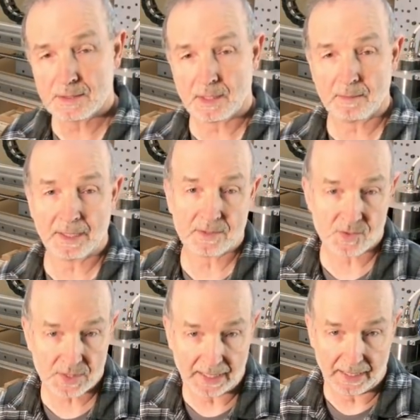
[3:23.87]
talk about the
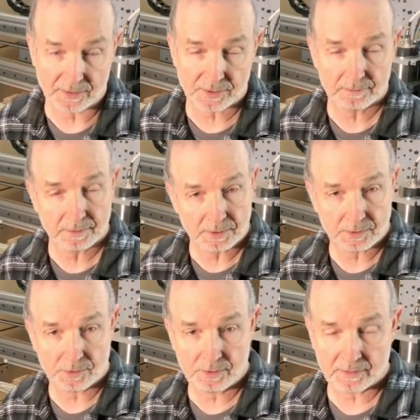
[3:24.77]
slats.
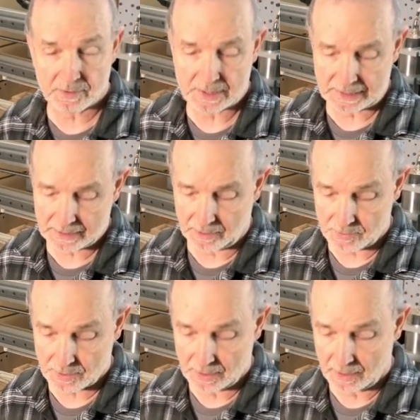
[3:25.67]
2 different
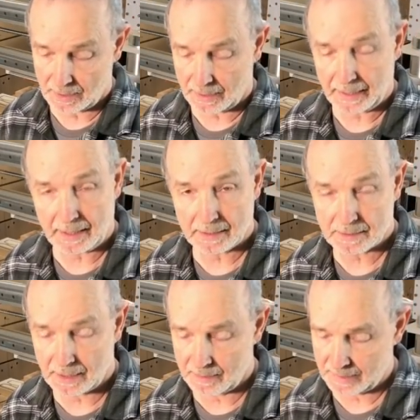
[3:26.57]
details. Ahead of
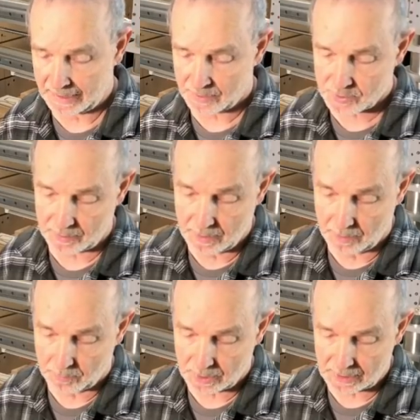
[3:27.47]
time, I actually
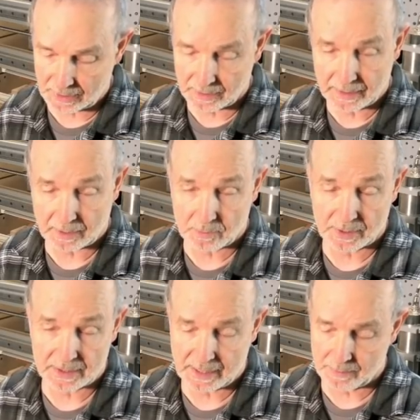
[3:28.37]
put a little nick with
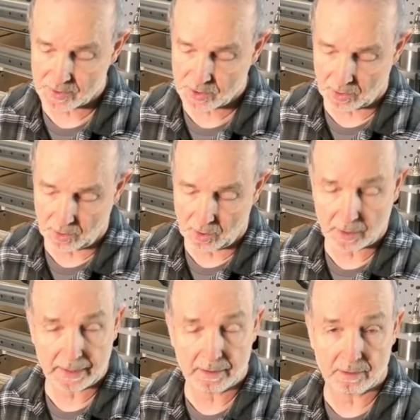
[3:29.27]
a table saw
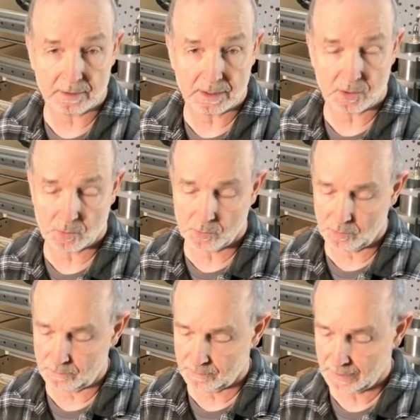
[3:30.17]
along here, a little
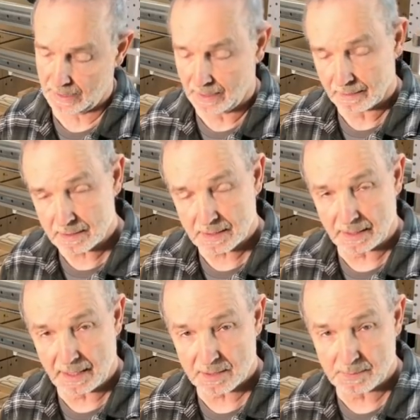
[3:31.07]
groove. This
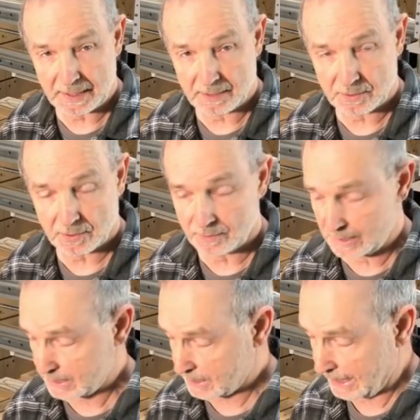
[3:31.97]
allows me to turn
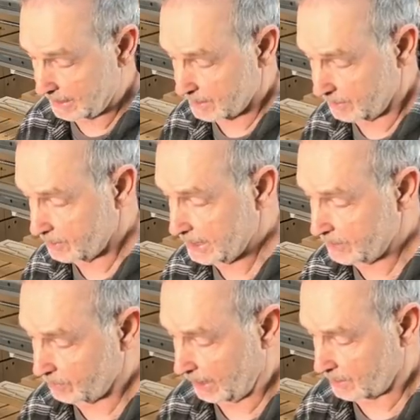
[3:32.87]
these slats into
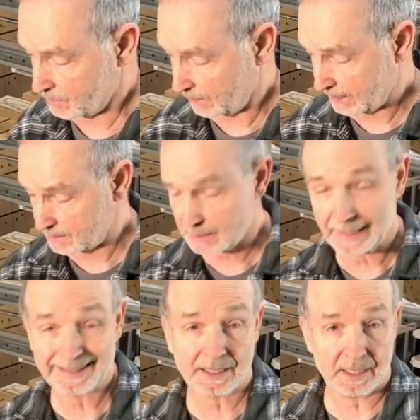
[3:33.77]
T-tracks so I could
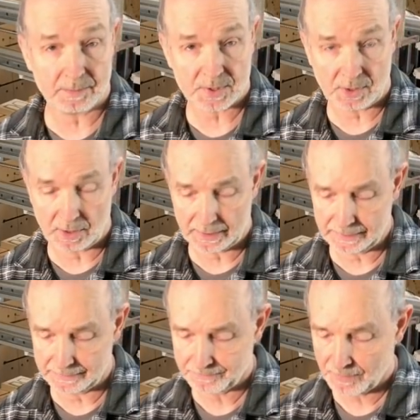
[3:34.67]
slide clamps along
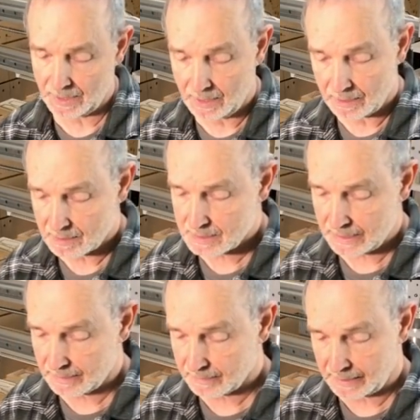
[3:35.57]
here. The
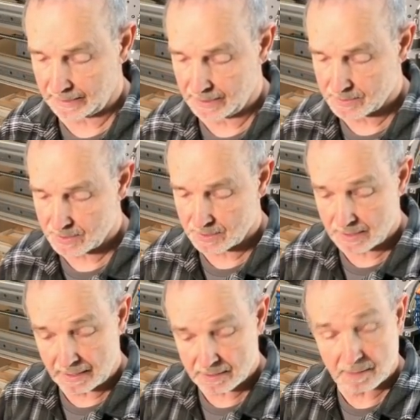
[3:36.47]
second thing is
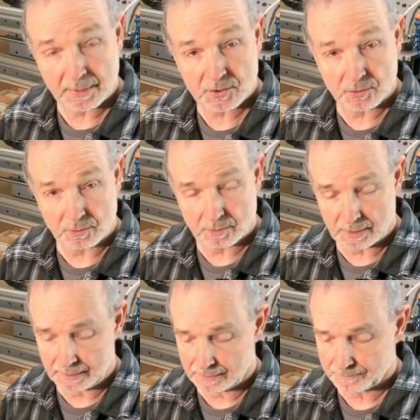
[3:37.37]
as I mentioned
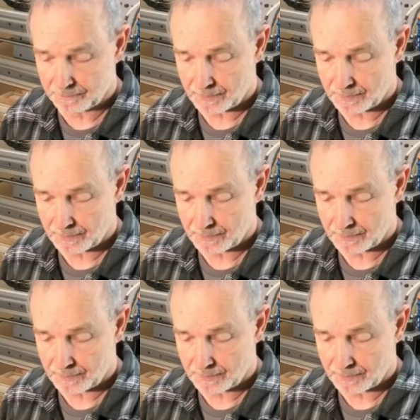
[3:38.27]
earlier,